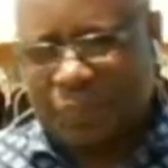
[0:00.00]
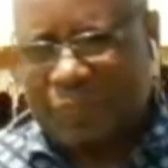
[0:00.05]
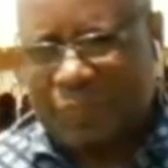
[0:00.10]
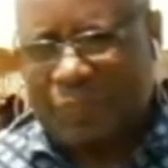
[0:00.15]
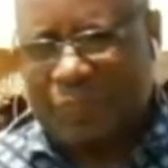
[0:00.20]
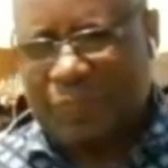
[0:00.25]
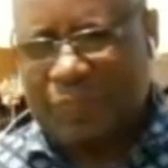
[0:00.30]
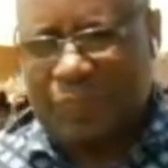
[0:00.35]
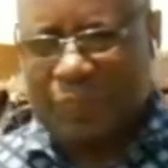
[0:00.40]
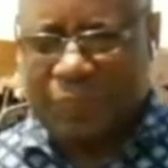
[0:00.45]
now
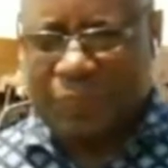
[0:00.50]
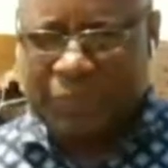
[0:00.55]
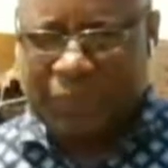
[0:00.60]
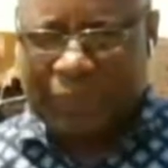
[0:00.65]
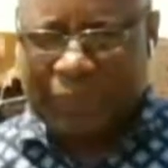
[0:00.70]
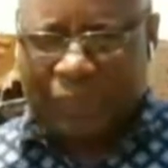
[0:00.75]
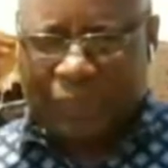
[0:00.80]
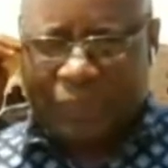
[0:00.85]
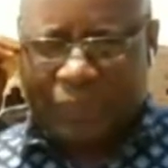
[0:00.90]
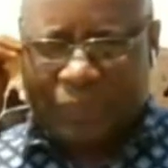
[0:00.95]
the
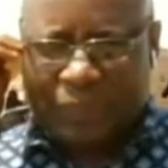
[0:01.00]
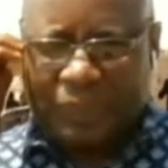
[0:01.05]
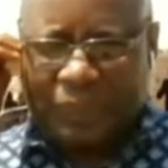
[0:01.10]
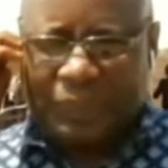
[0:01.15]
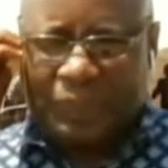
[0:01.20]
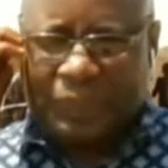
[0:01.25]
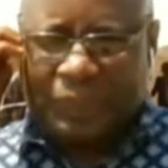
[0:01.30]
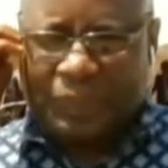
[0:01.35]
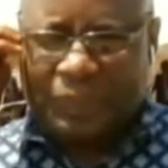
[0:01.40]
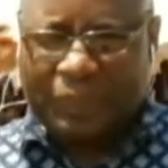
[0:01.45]
reality is
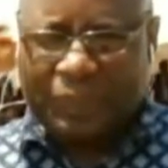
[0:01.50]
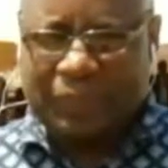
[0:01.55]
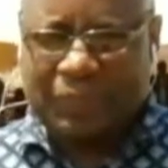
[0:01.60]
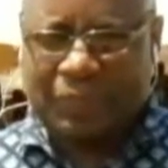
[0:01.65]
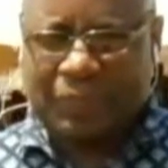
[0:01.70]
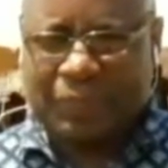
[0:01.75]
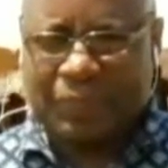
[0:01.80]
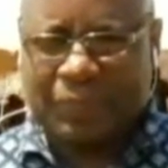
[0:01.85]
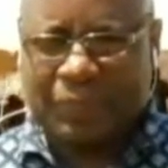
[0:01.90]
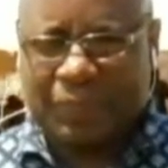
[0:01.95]
that
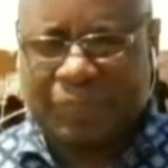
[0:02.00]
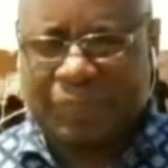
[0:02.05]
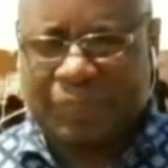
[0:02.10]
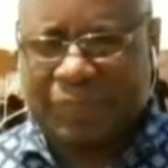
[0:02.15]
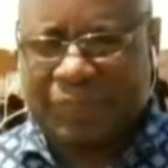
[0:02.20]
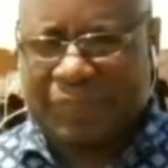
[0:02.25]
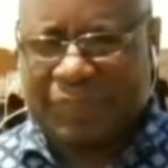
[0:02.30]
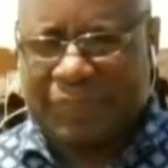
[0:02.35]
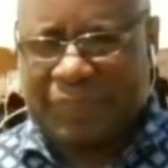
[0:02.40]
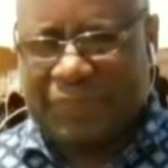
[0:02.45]
uh, most
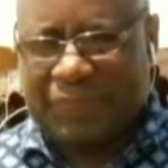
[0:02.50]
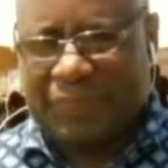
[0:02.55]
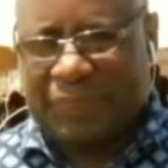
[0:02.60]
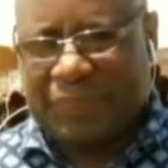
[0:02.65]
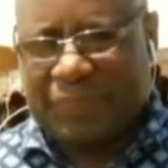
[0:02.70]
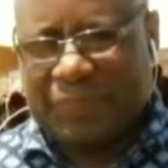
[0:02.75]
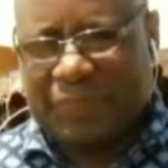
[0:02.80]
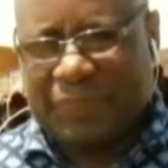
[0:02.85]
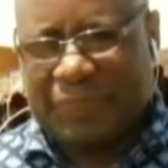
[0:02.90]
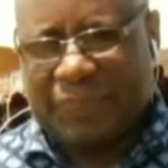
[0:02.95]
South
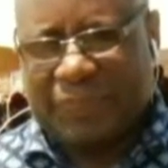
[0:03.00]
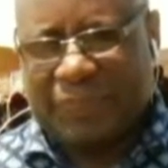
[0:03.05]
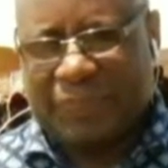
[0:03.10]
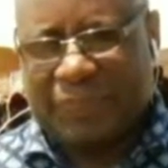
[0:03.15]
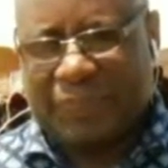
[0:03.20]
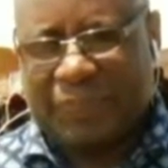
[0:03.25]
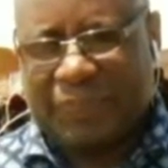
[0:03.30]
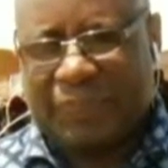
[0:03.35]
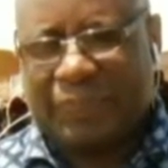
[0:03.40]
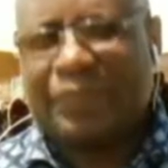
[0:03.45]
Africans,
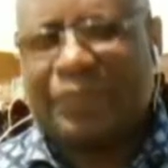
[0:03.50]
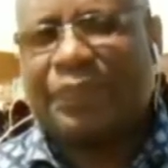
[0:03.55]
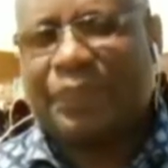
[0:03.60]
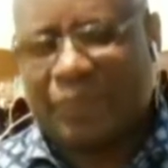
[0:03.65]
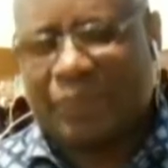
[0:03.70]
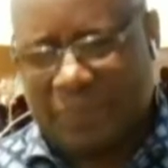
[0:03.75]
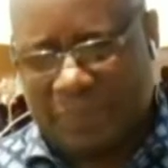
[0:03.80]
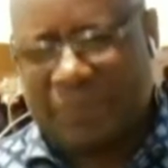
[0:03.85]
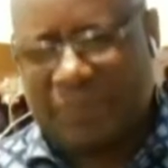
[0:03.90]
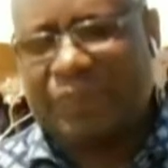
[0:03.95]

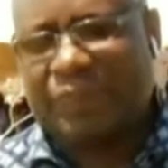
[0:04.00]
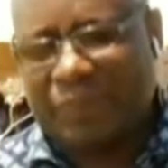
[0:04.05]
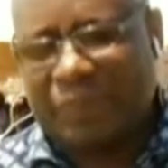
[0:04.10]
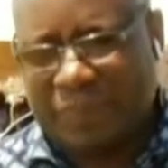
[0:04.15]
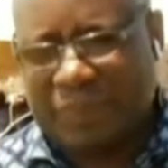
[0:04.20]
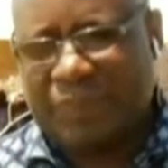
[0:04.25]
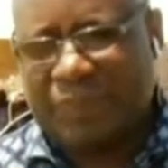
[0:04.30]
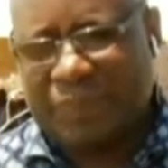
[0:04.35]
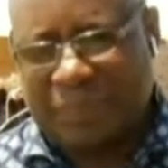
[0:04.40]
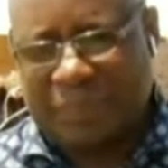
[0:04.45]
especially in
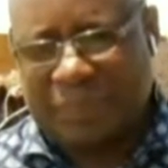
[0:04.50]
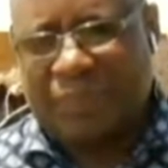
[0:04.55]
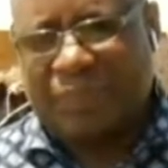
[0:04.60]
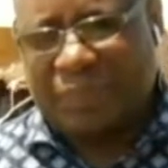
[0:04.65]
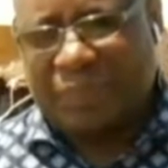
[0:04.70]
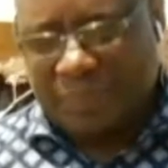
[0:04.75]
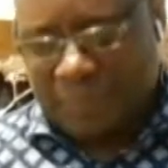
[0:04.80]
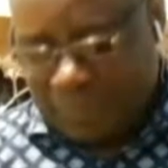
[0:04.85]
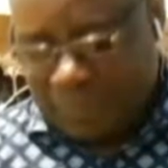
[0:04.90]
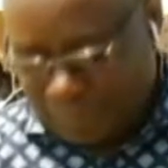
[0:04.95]
rural
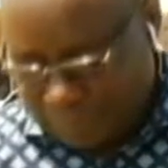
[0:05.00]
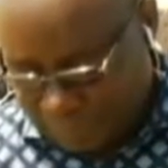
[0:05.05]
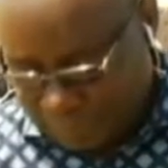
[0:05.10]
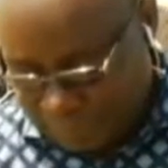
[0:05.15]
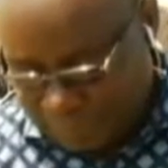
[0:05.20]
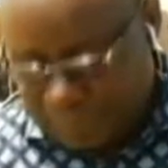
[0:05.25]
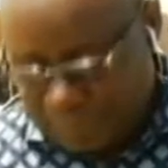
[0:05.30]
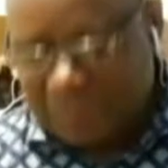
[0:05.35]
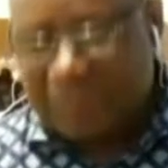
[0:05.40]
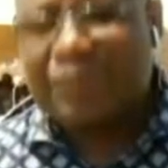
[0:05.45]
areas,
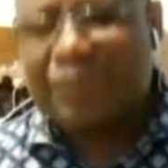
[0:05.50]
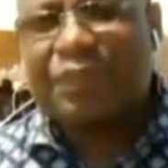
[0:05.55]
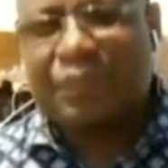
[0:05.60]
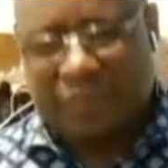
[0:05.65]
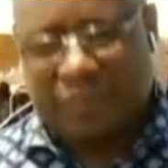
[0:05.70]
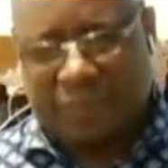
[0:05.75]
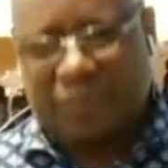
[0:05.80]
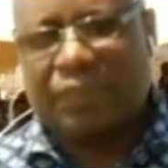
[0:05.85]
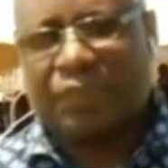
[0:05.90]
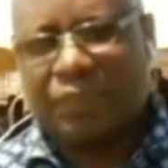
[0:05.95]
face
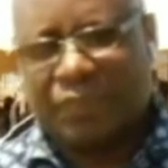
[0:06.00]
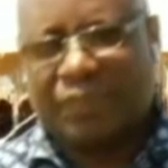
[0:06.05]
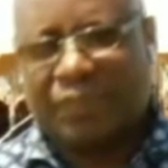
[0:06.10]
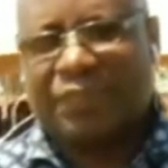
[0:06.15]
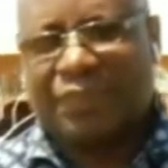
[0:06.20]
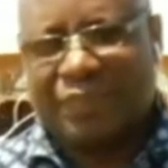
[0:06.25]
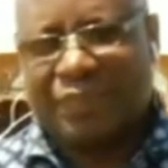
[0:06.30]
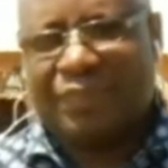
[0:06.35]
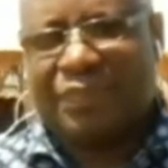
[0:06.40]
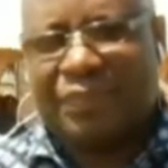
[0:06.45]
challenges
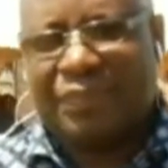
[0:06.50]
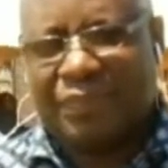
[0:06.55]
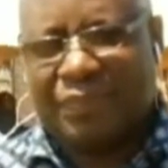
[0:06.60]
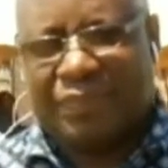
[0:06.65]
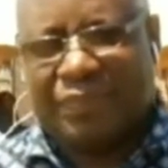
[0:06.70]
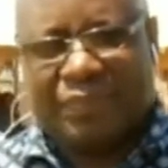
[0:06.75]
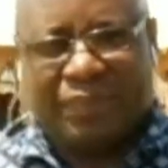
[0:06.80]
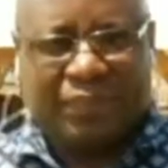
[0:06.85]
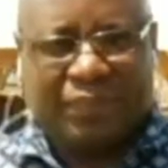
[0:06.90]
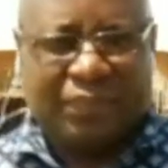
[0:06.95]
around
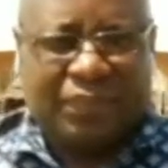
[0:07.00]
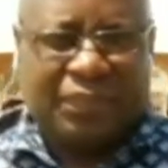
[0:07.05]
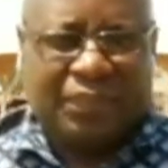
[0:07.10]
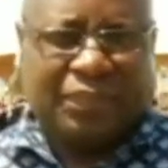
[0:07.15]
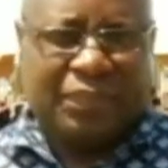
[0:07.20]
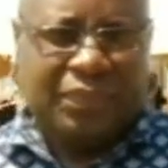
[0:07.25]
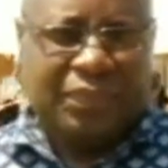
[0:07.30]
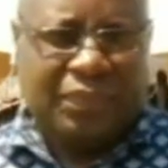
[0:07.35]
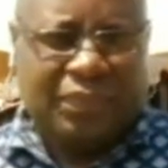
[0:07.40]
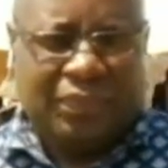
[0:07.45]
getting I
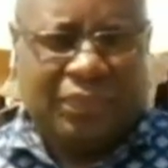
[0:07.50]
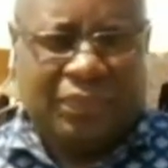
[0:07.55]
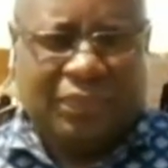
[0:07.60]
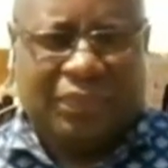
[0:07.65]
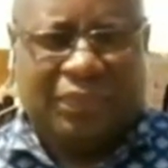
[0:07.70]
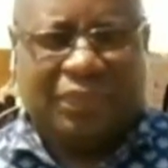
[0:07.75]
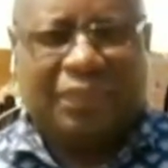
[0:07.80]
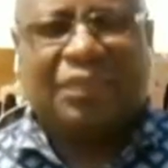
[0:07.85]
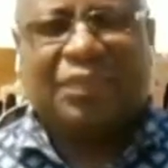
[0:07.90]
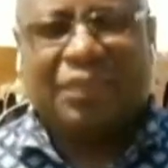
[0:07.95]
D
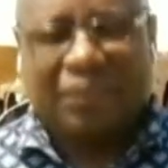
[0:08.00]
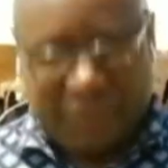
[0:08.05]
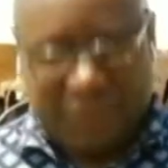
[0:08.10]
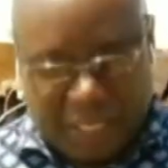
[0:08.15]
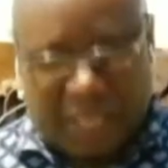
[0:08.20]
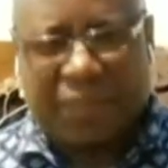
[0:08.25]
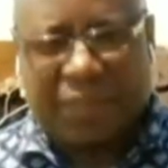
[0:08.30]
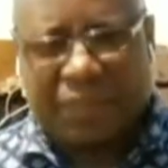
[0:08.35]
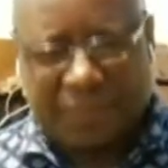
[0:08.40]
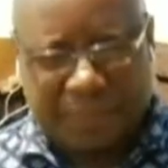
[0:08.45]
books. Uh,
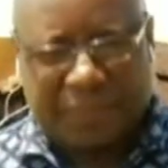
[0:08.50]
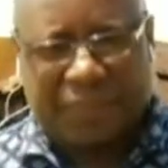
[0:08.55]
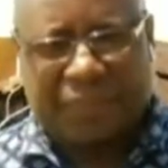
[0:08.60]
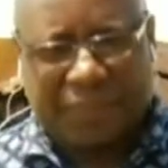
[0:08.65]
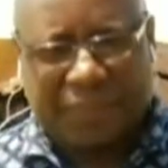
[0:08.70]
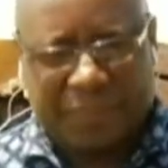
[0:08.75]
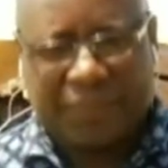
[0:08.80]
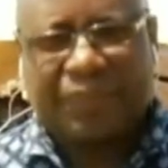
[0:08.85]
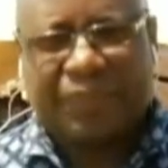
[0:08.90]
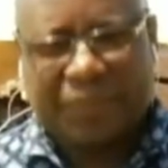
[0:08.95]
what are some of
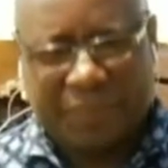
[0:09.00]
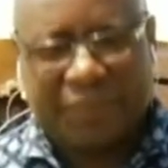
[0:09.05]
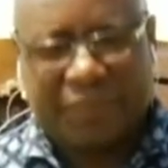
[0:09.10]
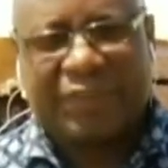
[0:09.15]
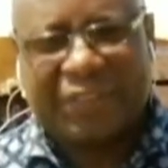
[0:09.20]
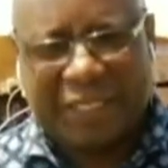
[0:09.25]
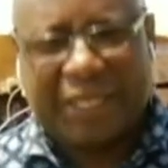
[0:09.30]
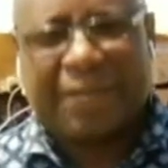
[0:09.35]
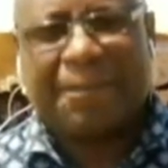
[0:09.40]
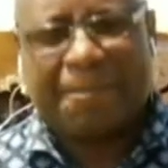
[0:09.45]
the
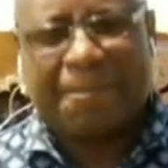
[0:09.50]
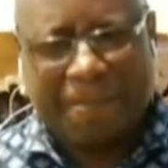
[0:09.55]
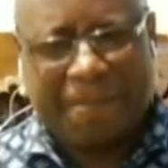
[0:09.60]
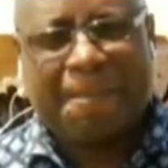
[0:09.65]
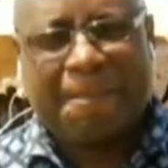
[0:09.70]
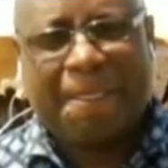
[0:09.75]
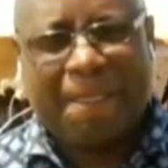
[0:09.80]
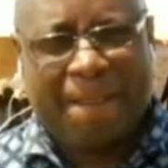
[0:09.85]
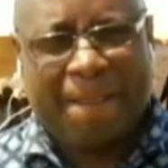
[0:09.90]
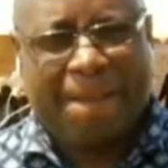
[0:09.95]
challenges that you're
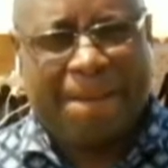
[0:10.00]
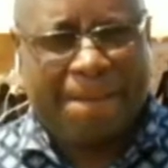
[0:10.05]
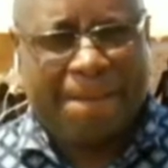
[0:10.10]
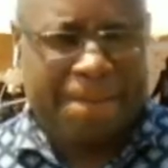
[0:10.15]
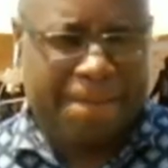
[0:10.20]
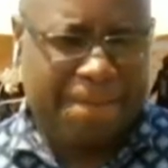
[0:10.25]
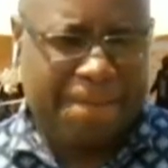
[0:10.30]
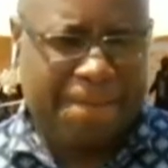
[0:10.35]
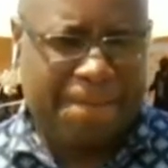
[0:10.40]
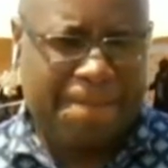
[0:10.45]
hearing
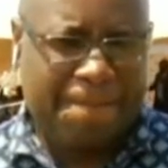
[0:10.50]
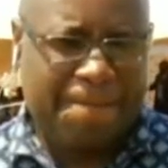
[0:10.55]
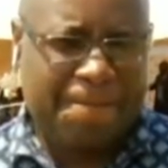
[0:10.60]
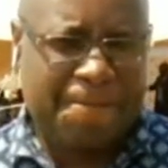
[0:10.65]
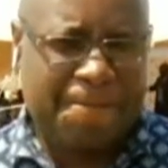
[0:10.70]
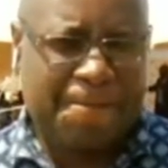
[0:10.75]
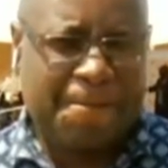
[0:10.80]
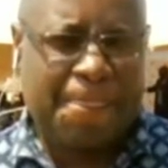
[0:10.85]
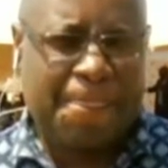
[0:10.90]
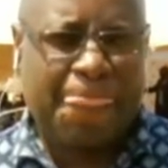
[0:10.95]
of where you
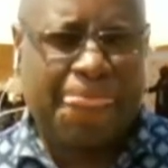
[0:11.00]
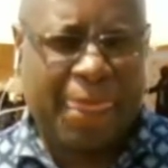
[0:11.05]
are?